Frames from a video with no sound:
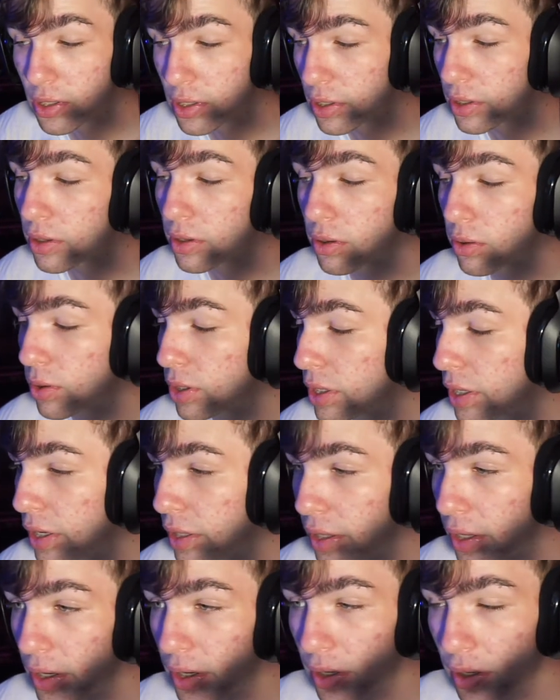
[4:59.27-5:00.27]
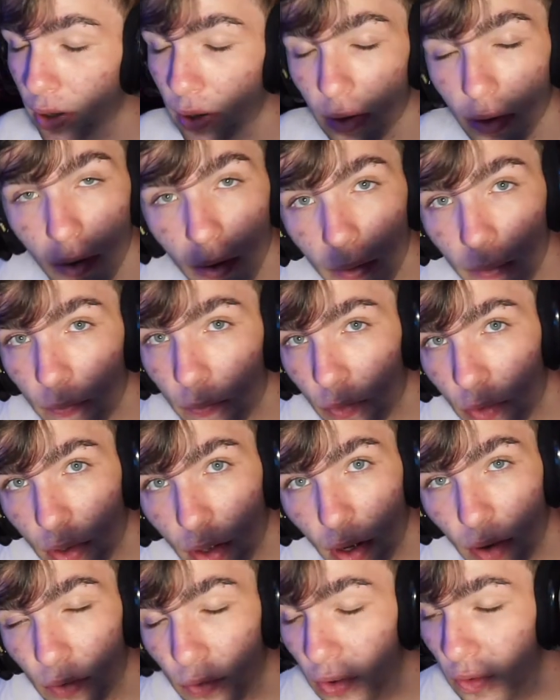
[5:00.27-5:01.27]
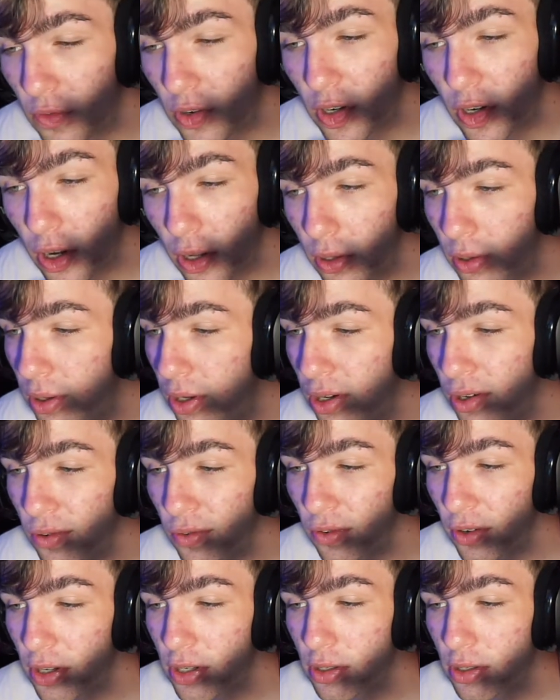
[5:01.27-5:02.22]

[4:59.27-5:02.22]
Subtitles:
and then you could get like a $50 interface.